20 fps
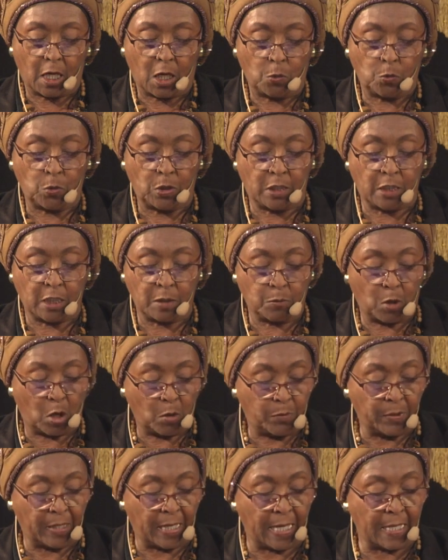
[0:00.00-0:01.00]
We
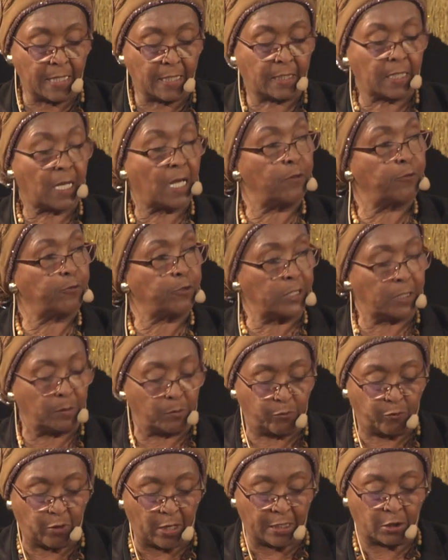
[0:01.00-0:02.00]
demobilized our freedom
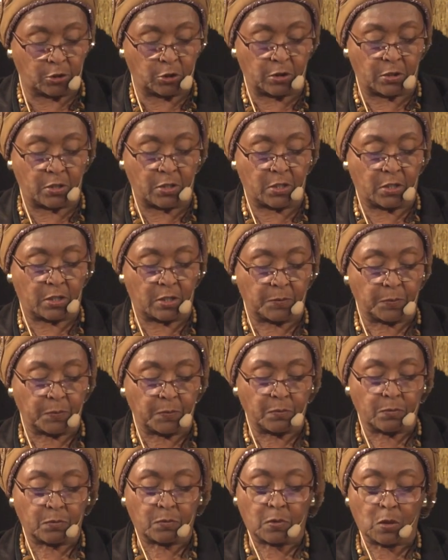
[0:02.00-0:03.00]
fighters
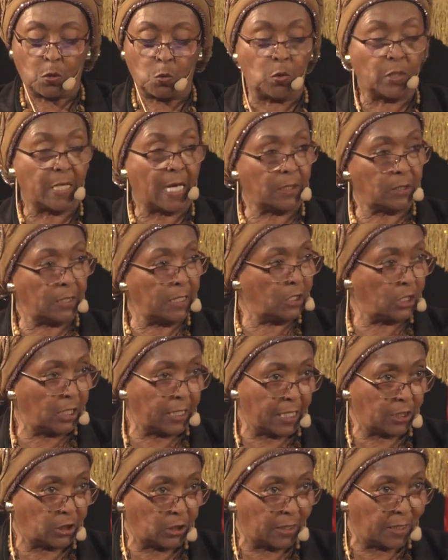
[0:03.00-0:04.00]
without
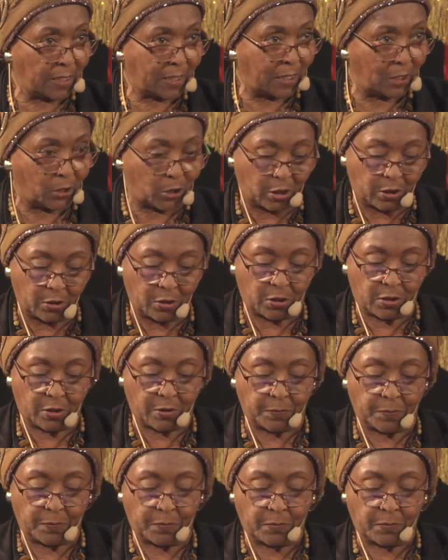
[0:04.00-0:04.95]
international assistance